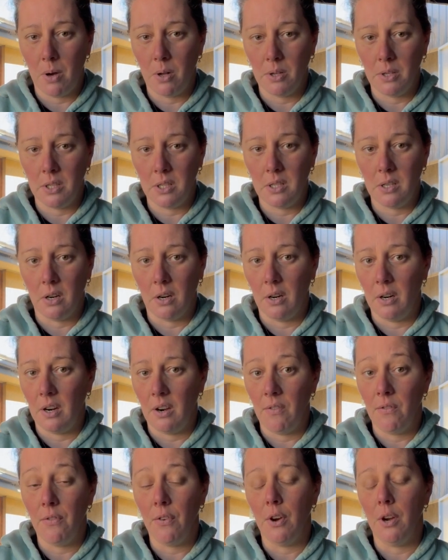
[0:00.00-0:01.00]

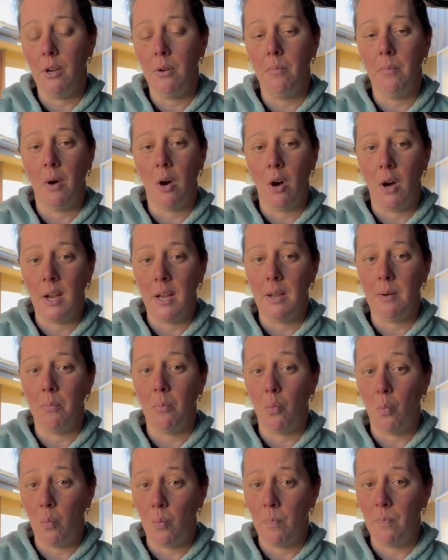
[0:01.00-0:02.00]
polystyrene foam I
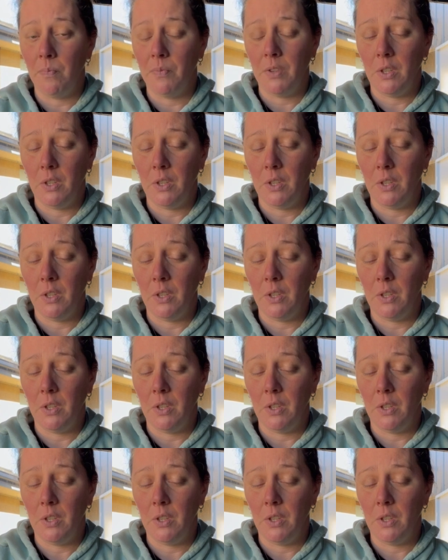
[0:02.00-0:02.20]
am